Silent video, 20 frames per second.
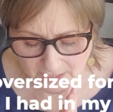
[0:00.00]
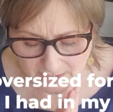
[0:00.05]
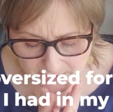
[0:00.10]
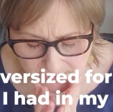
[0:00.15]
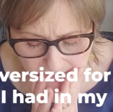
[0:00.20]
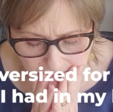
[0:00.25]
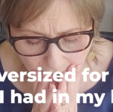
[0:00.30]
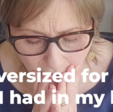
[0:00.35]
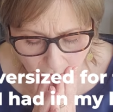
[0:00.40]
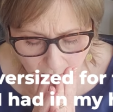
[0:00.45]

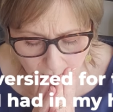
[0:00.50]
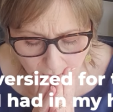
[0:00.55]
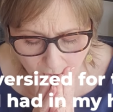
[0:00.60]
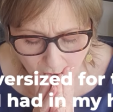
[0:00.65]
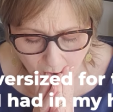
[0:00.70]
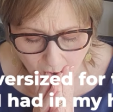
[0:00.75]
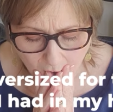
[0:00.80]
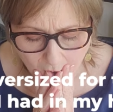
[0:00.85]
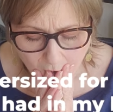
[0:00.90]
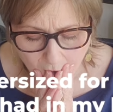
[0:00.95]
So
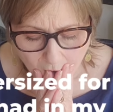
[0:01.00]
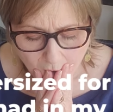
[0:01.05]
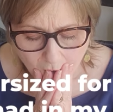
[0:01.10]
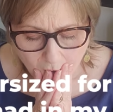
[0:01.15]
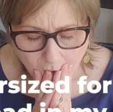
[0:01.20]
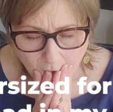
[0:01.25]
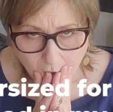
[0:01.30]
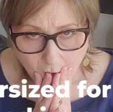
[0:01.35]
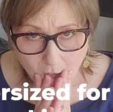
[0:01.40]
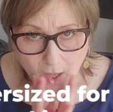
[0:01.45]

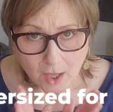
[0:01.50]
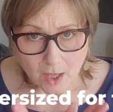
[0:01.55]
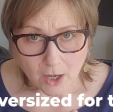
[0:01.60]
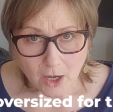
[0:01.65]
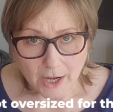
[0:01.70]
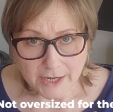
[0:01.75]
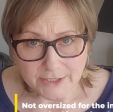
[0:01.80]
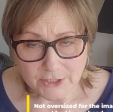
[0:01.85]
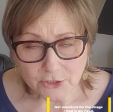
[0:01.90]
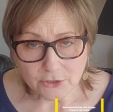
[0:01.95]

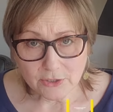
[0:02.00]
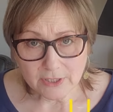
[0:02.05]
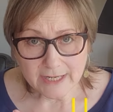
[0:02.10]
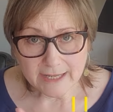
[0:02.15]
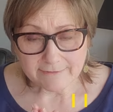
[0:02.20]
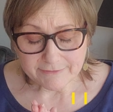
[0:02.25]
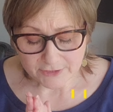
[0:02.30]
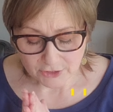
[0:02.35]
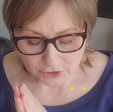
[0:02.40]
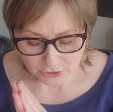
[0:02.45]
I do
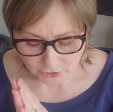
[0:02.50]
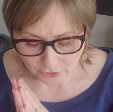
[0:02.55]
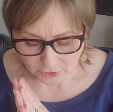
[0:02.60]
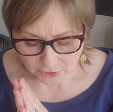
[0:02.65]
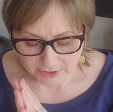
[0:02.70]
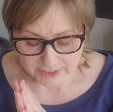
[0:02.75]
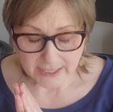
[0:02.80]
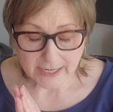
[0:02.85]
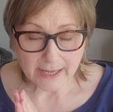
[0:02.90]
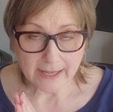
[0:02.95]
love the
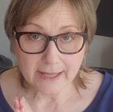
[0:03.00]
shirt,